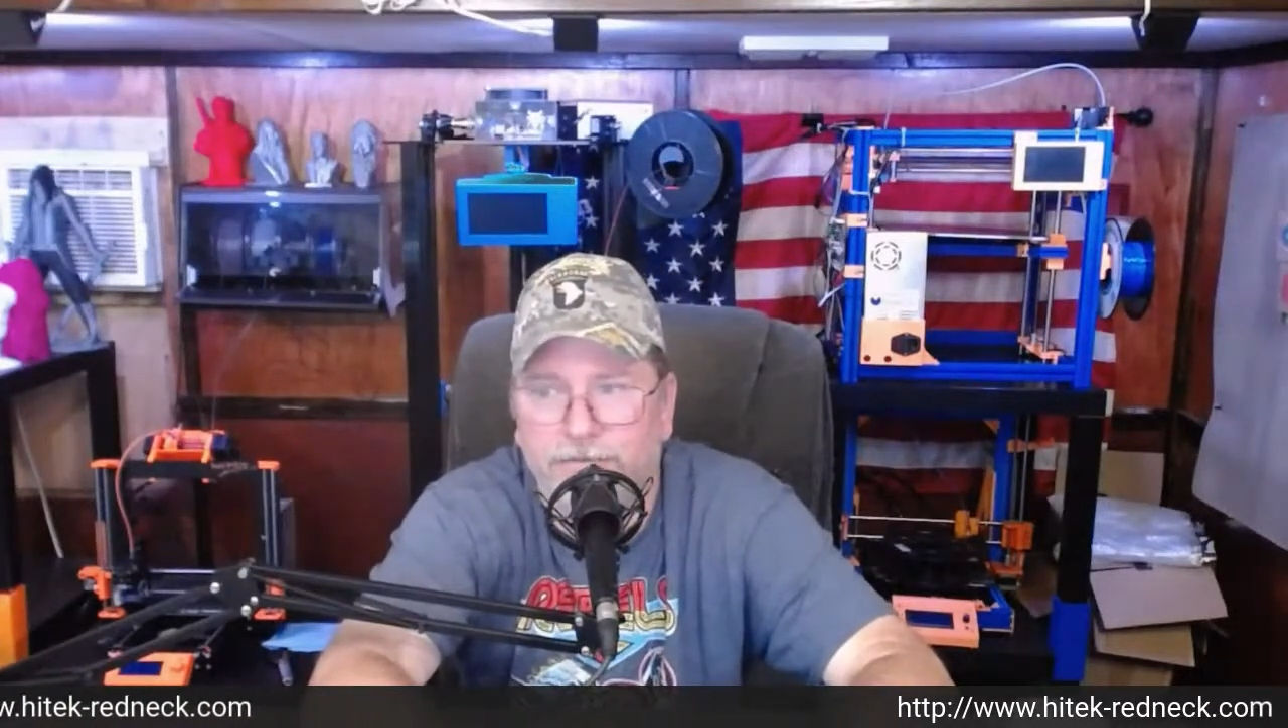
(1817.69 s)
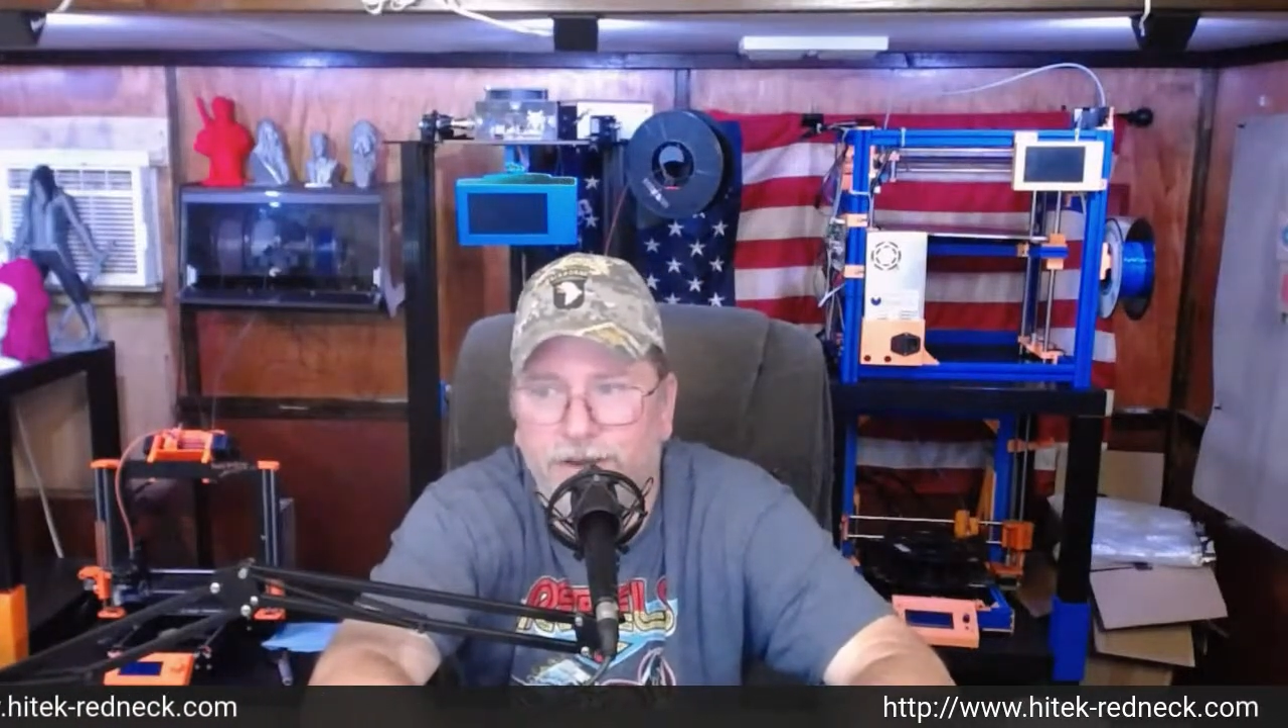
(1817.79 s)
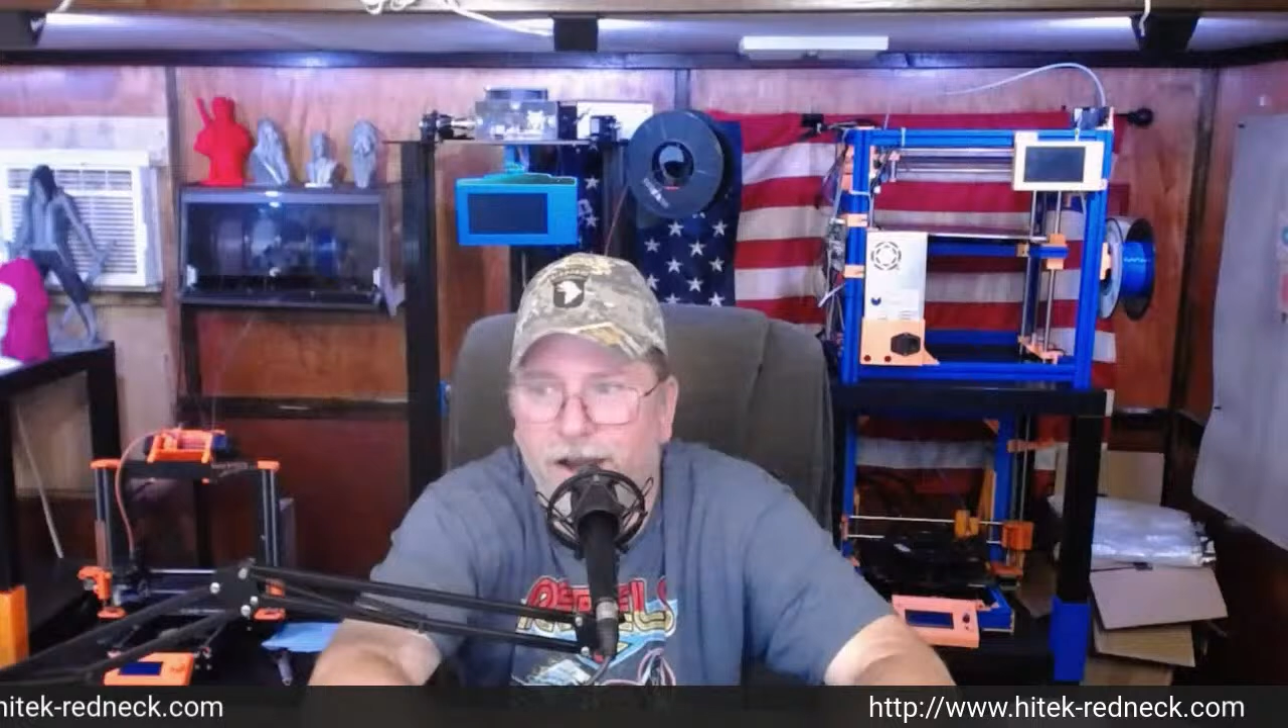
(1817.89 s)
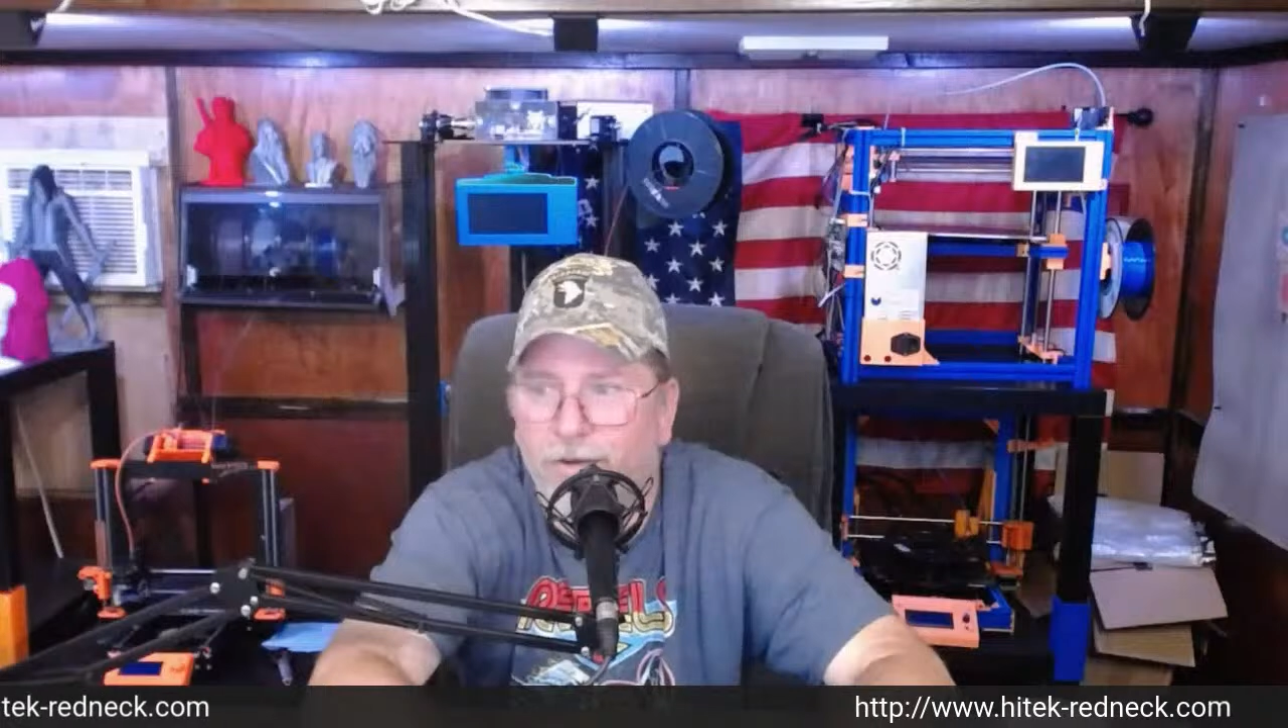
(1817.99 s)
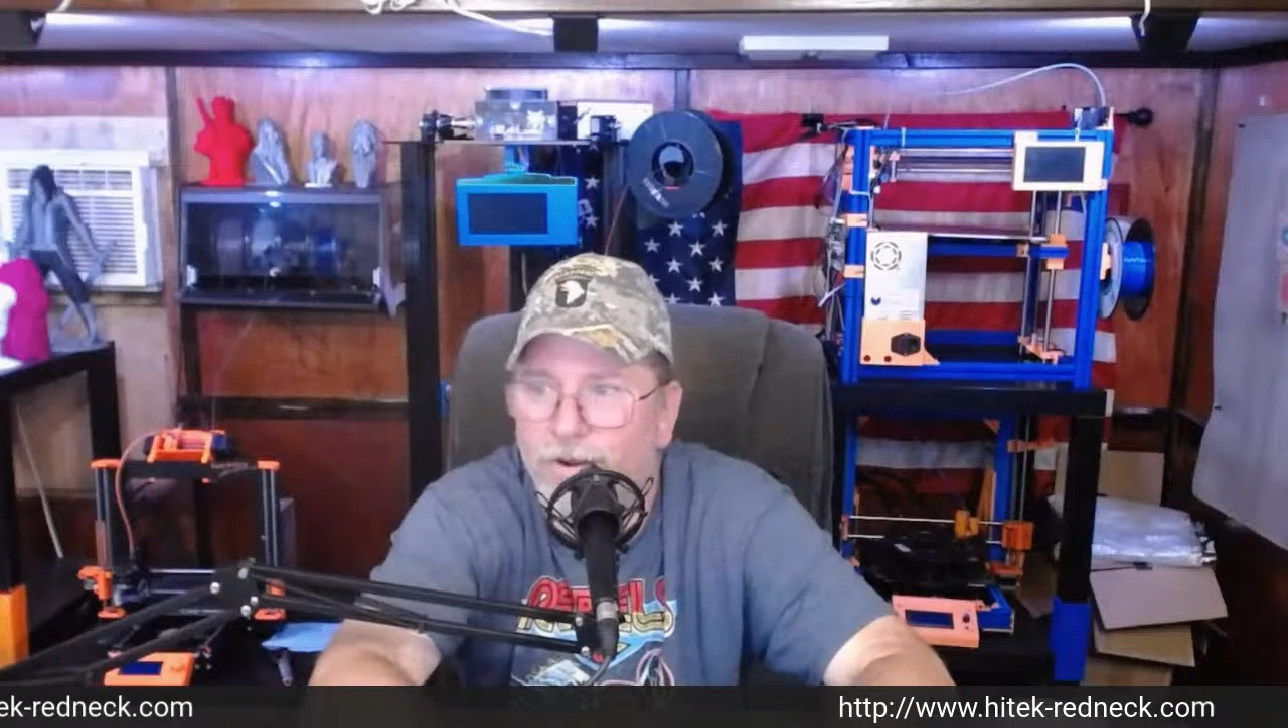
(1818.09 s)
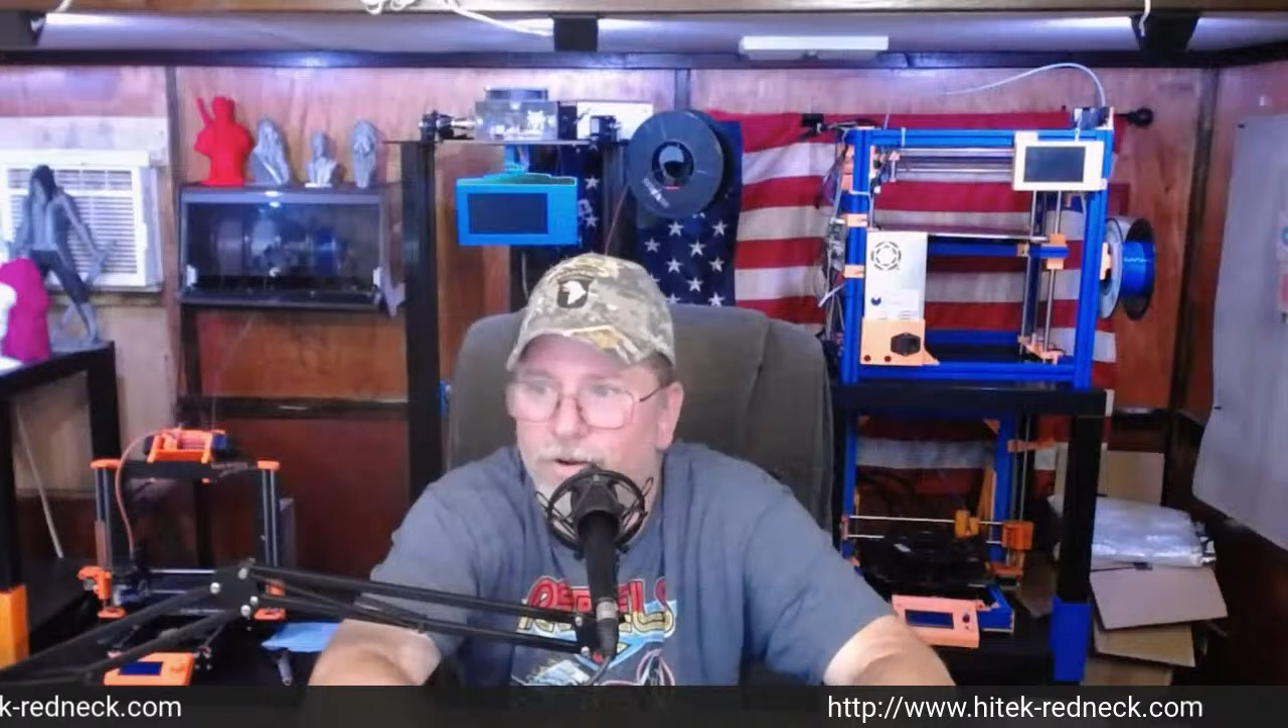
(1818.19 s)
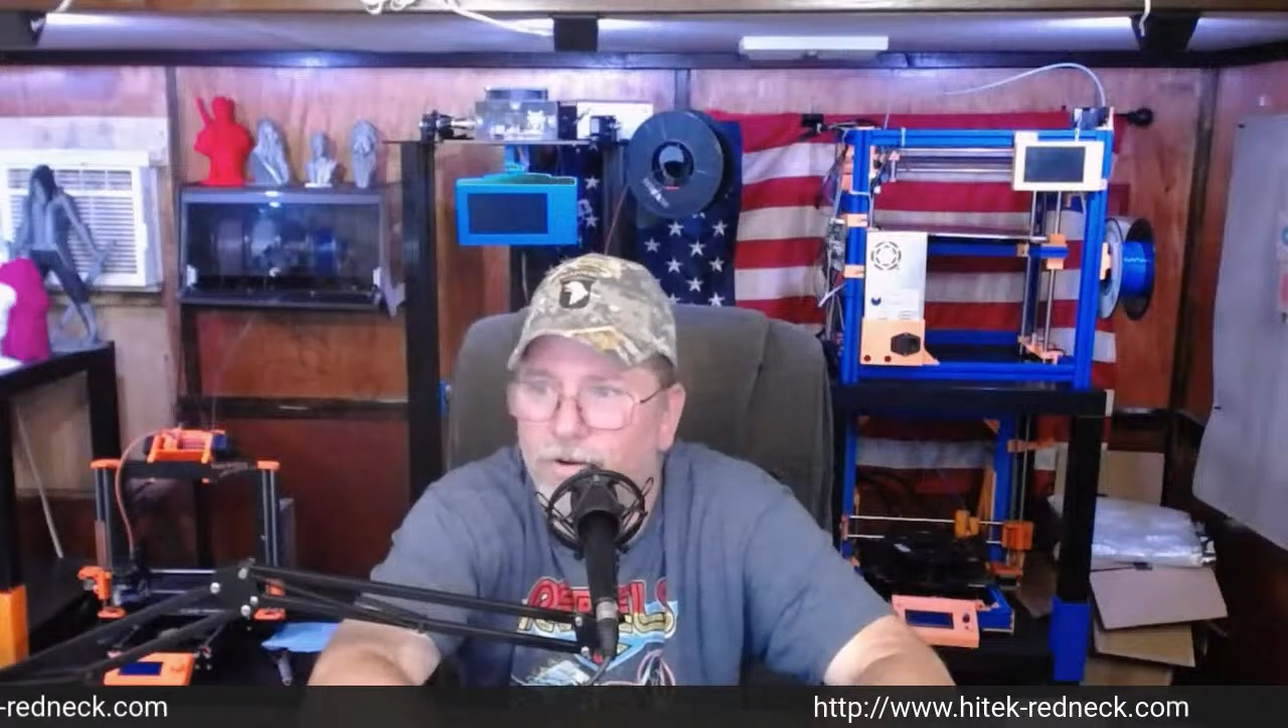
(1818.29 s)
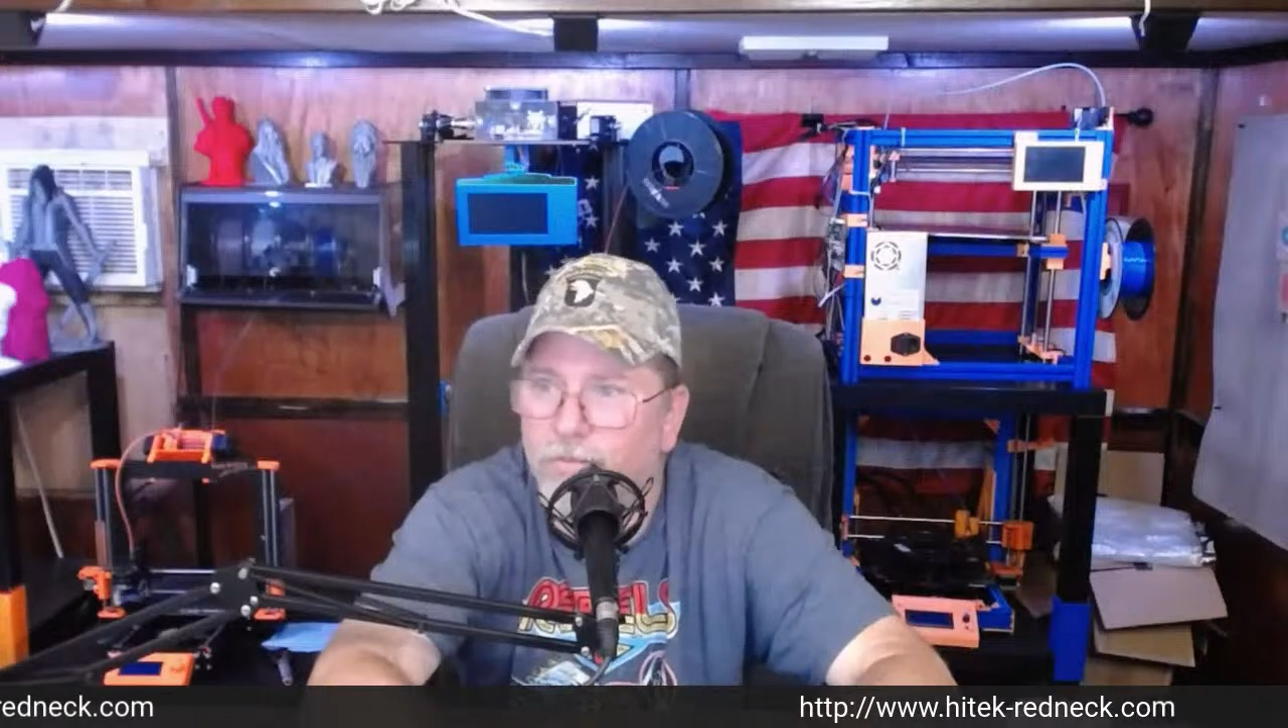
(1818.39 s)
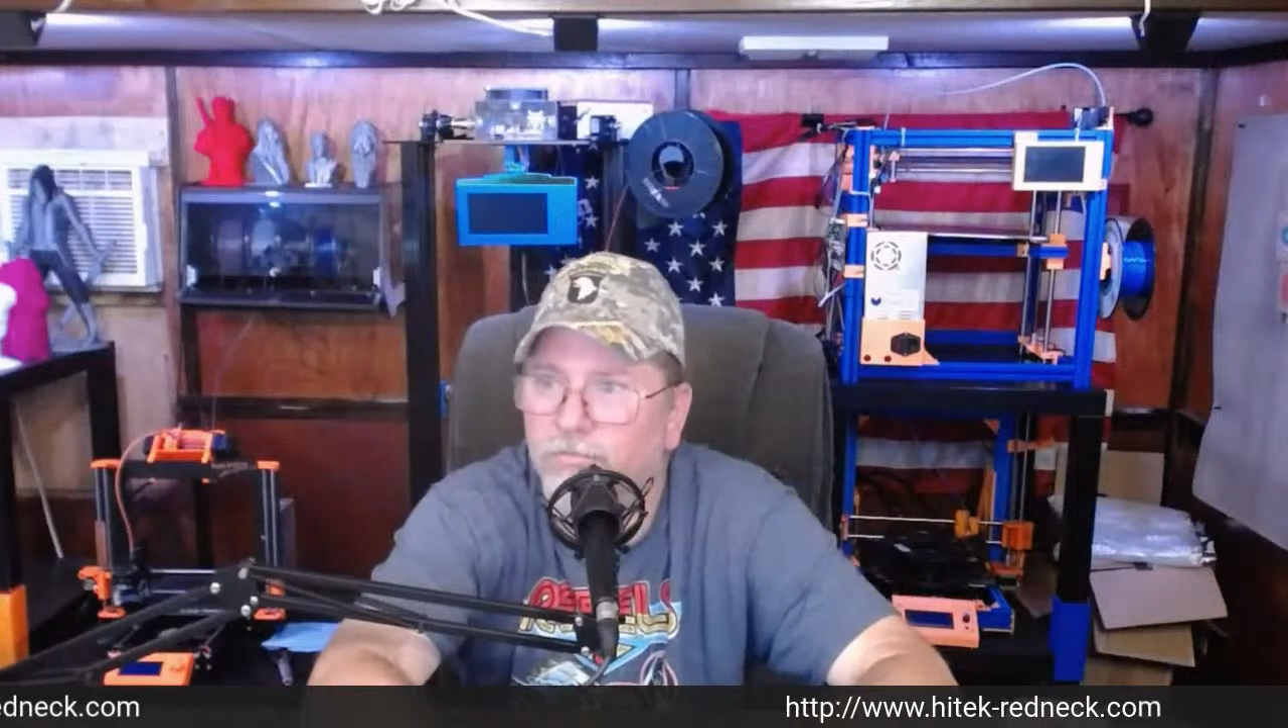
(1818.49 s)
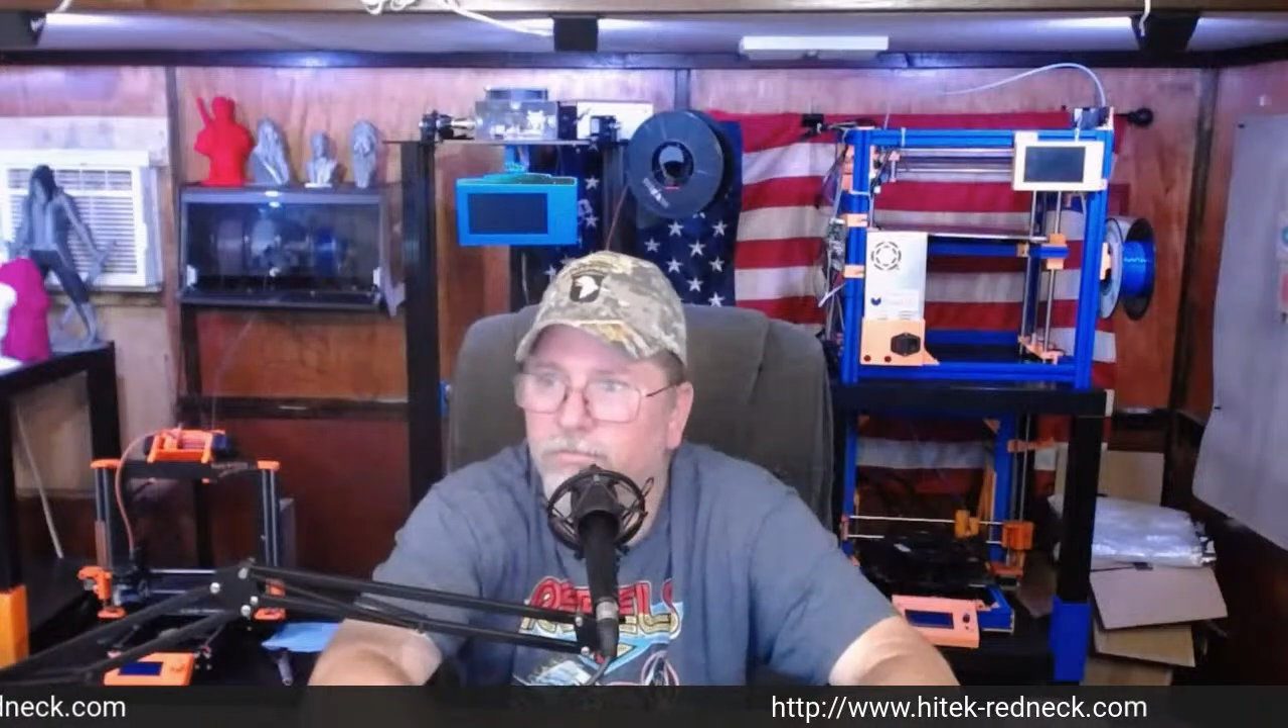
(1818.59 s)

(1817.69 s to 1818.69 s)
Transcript: not welcome.